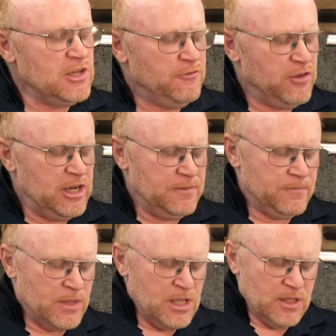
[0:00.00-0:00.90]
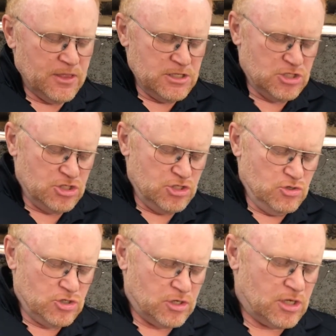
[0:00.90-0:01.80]
fitting. This is
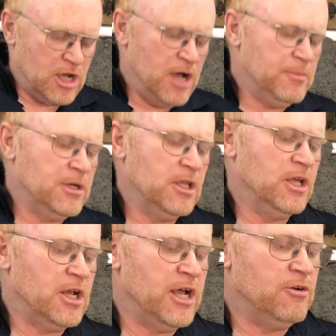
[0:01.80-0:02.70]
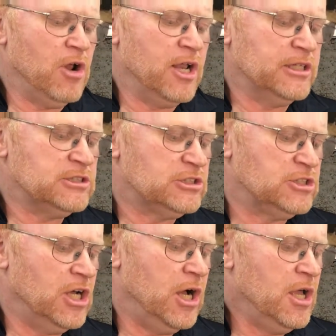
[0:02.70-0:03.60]
used commonly on hydraulics. It's
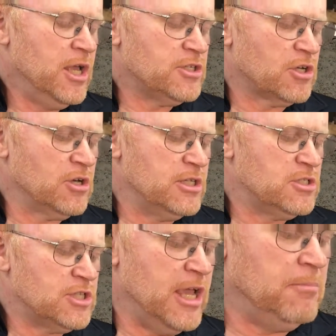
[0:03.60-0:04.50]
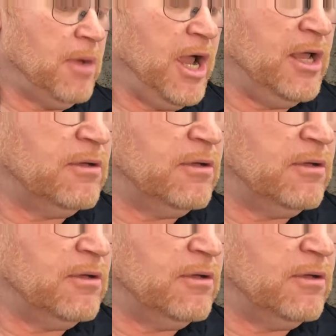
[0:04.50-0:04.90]
a good standby